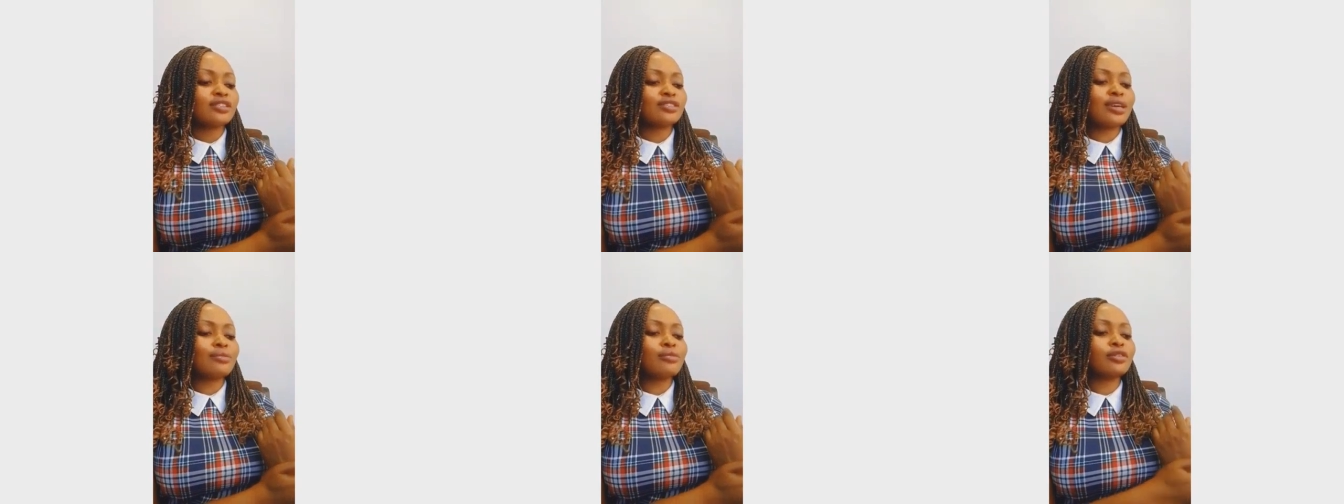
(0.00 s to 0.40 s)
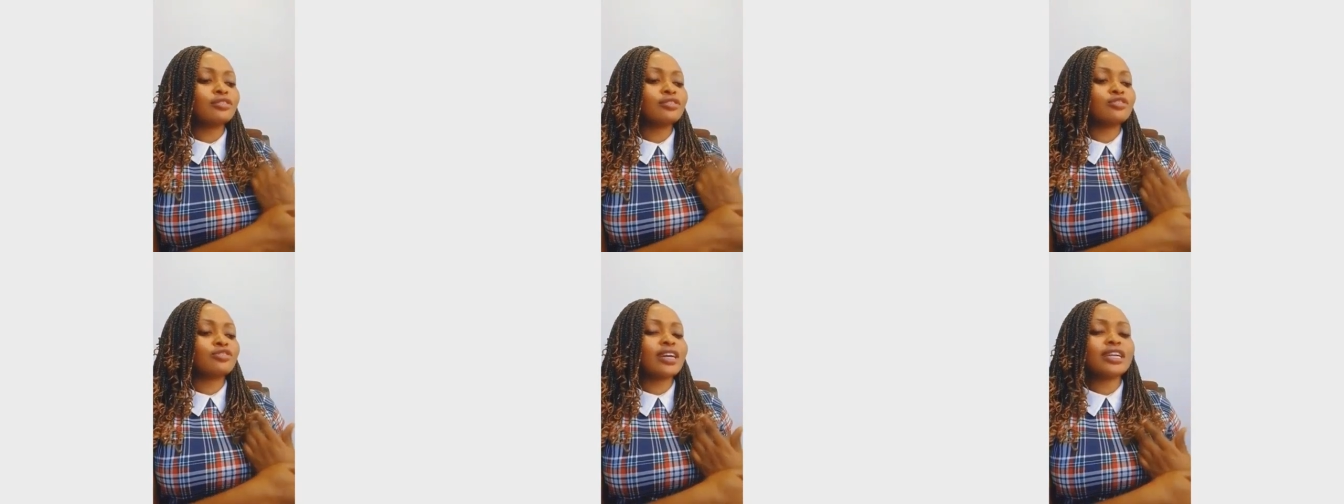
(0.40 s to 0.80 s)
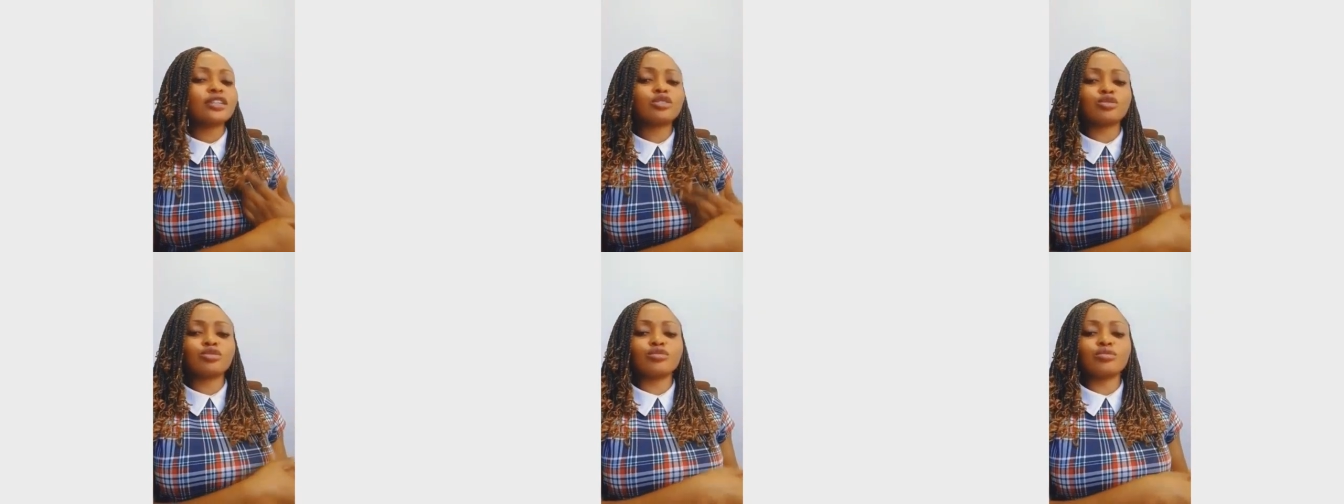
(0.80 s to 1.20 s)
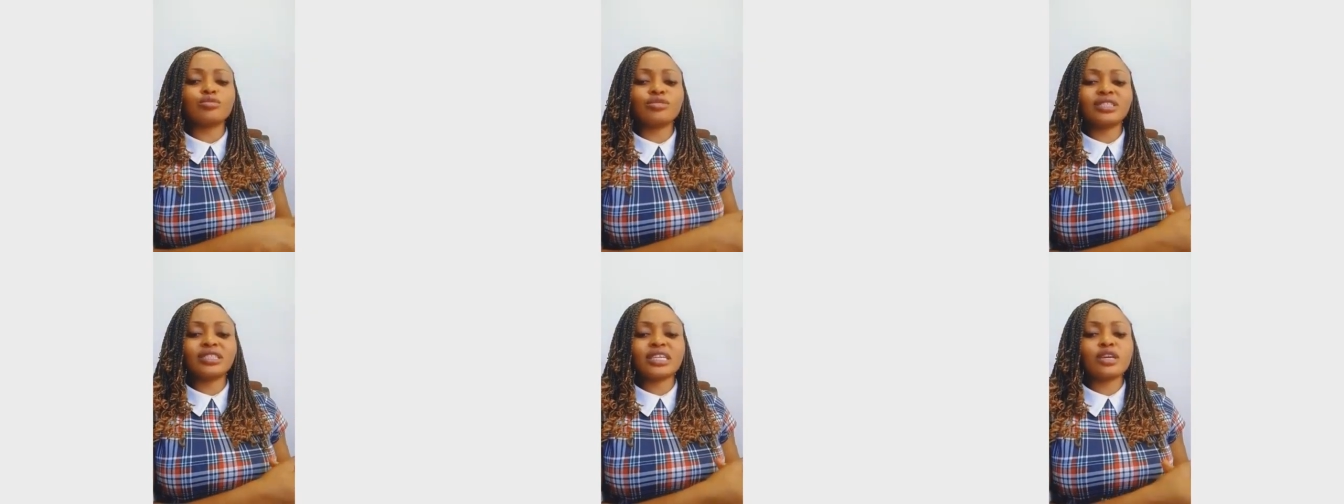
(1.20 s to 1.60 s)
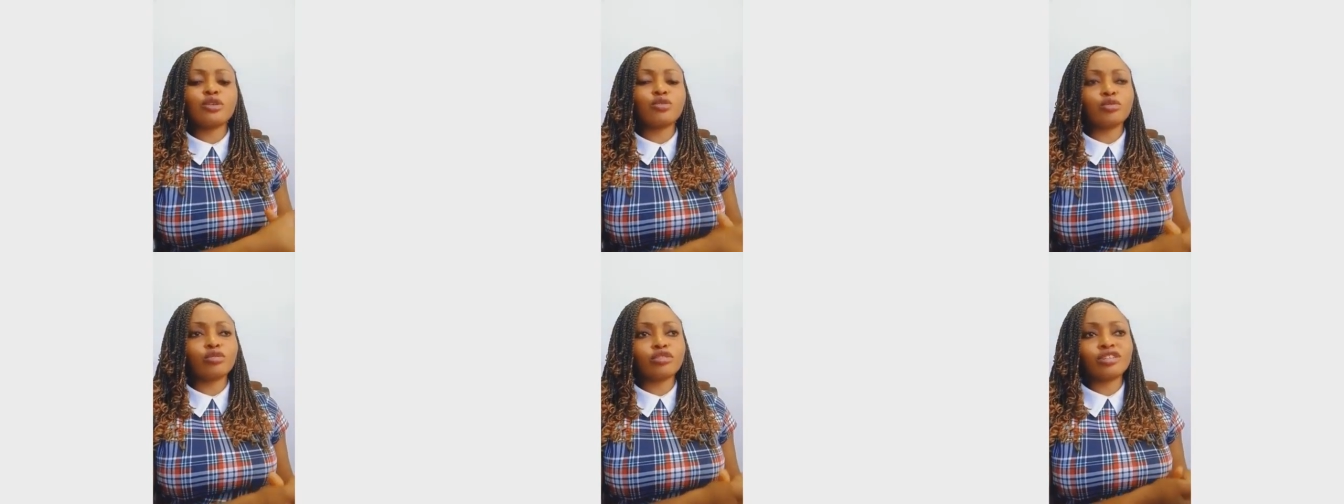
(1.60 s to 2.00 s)
I'm not trying to say,
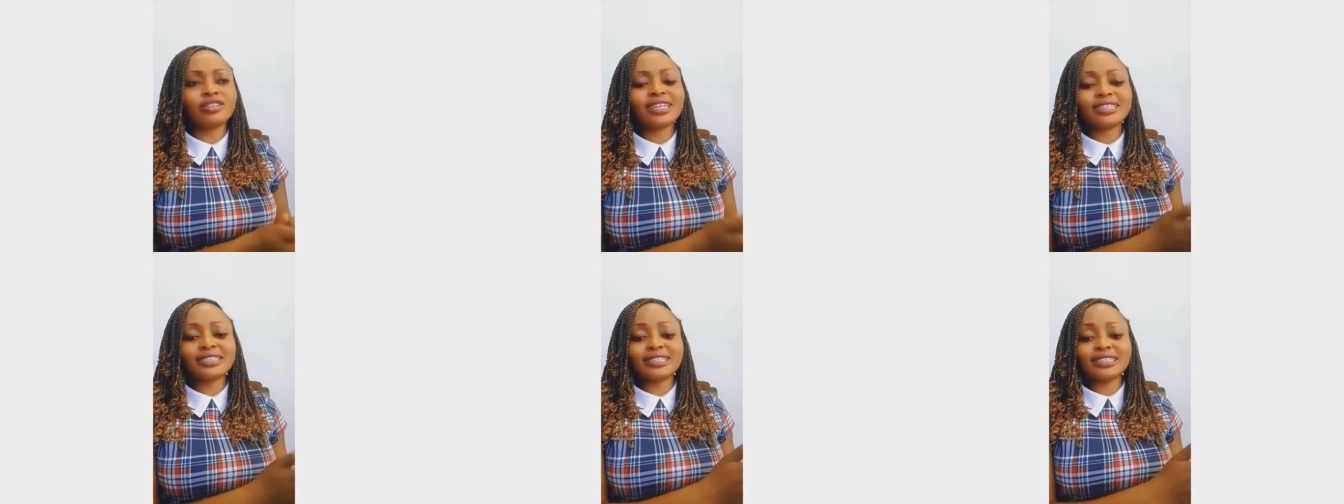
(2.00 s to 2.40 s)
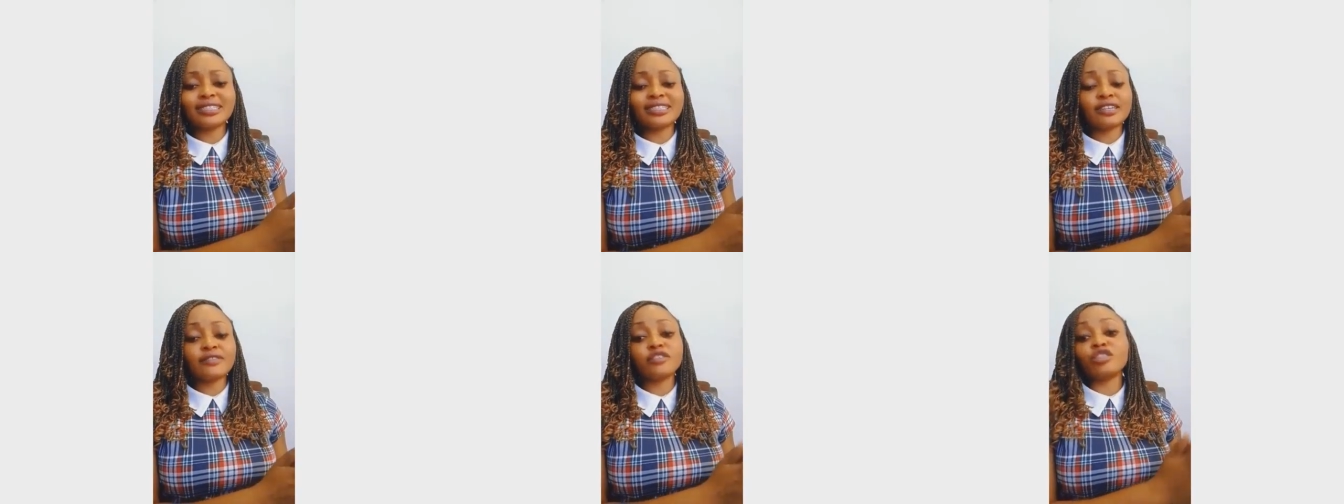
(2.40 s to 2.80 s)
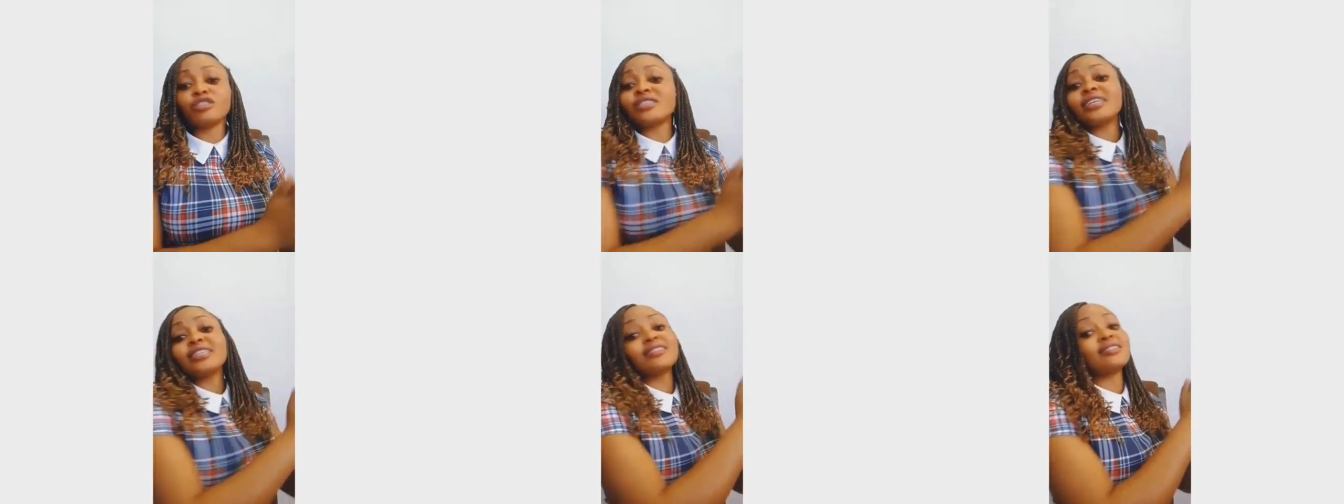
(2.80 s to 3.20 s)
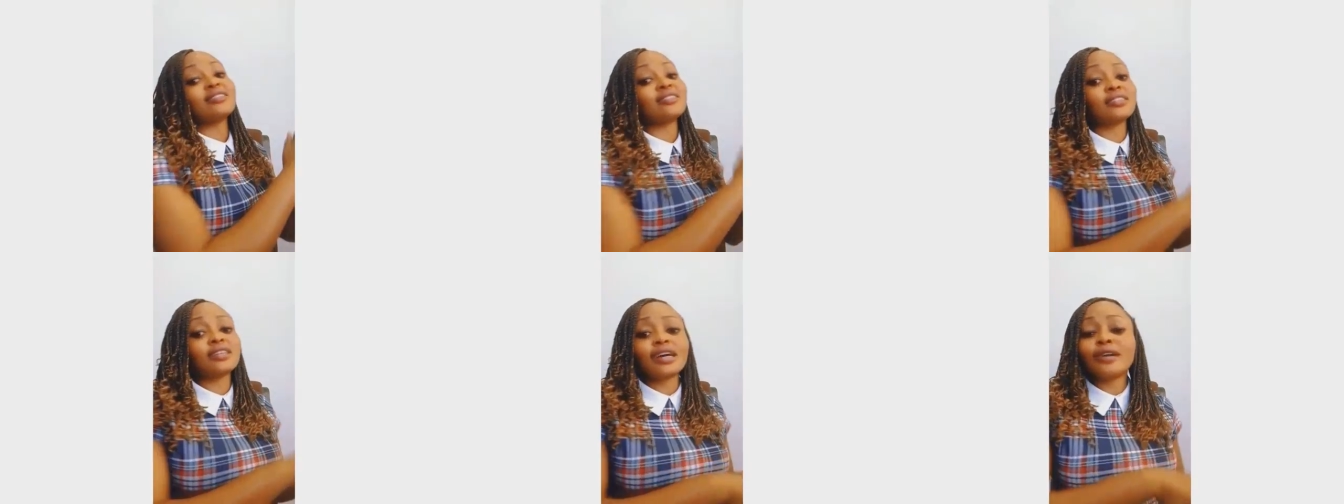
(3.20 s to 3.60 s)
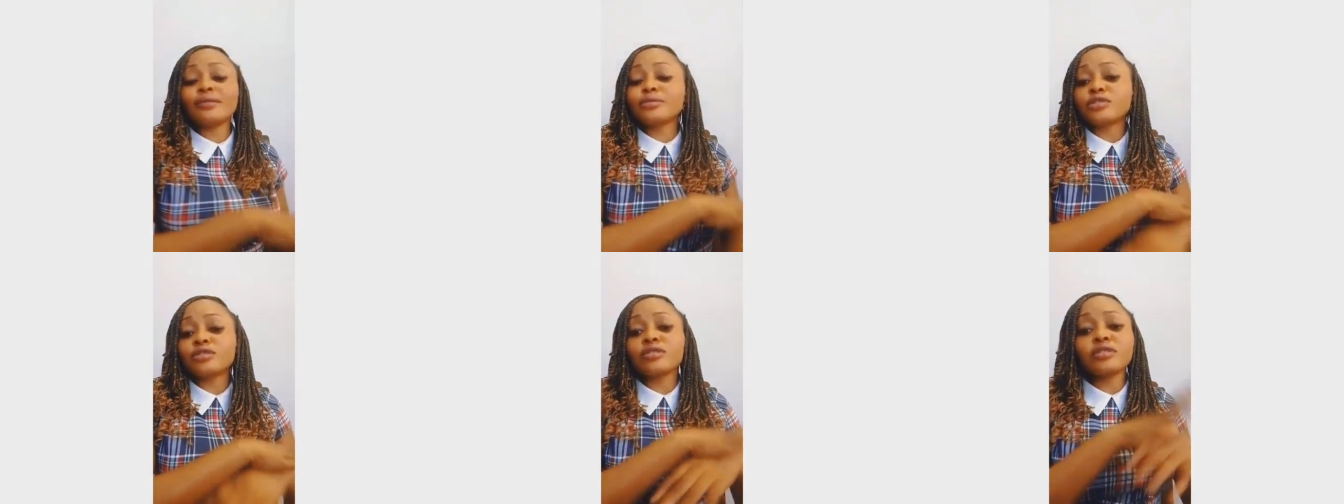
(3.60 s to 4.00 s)
oh, Don Jazzy is deserving. Don Jazzy
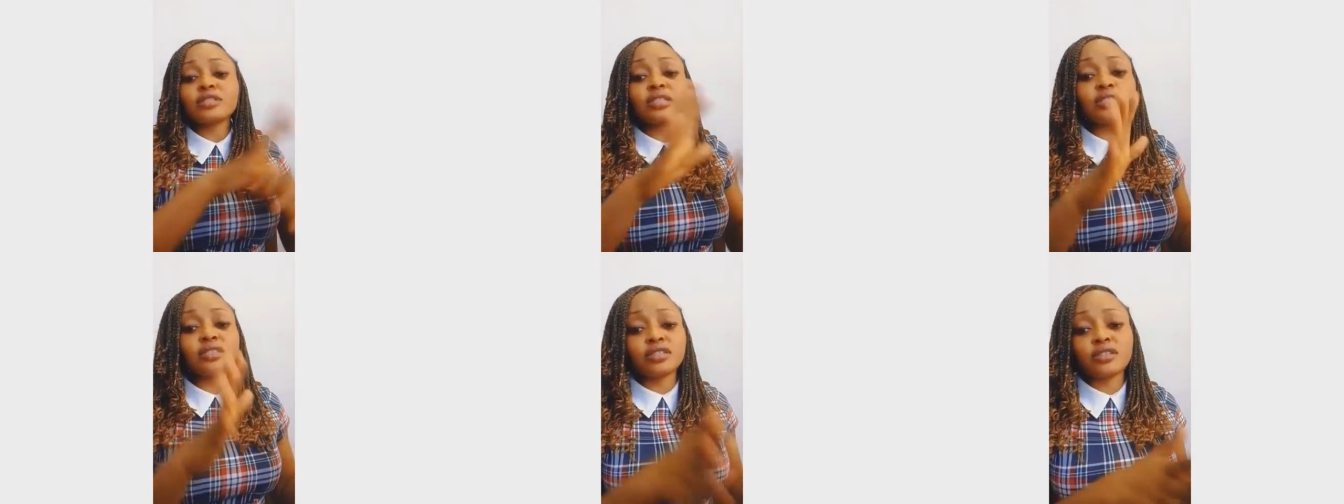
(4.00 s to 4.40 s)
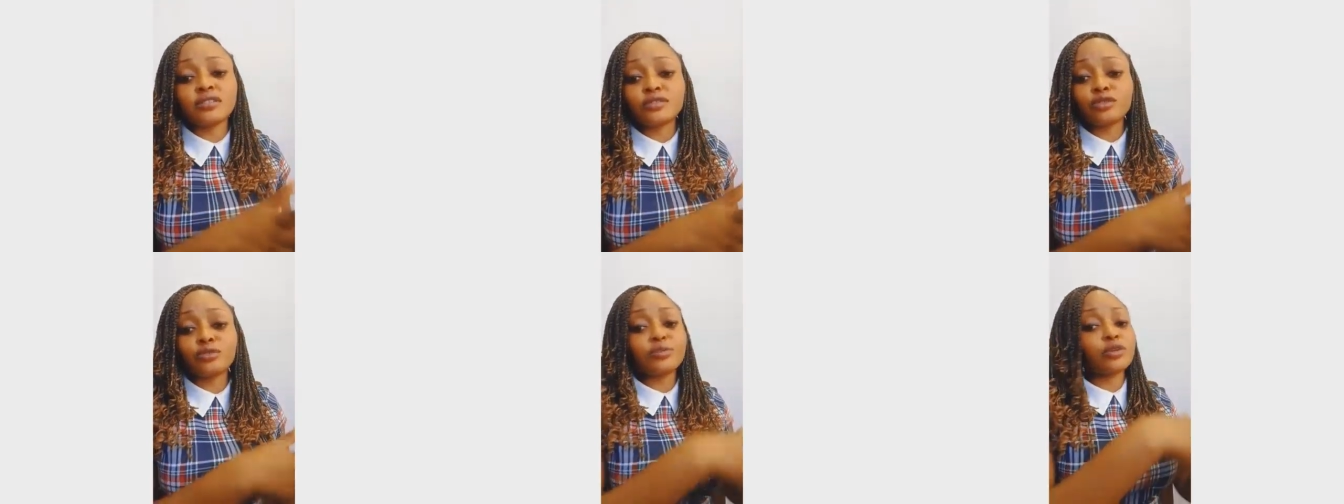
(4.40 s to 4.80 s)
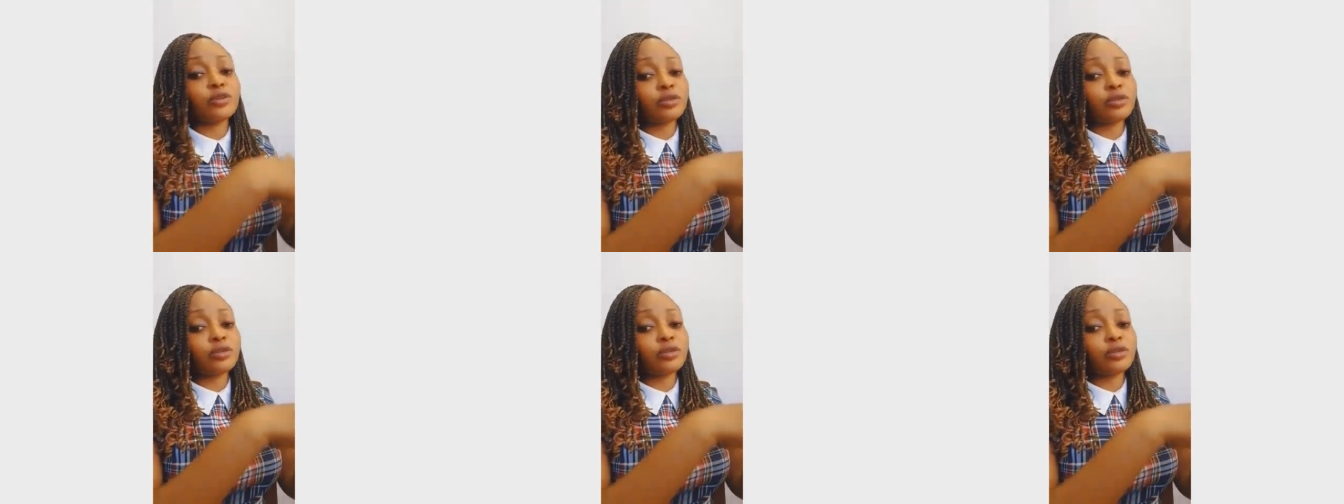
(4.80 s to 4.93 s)
absolutely deserves to be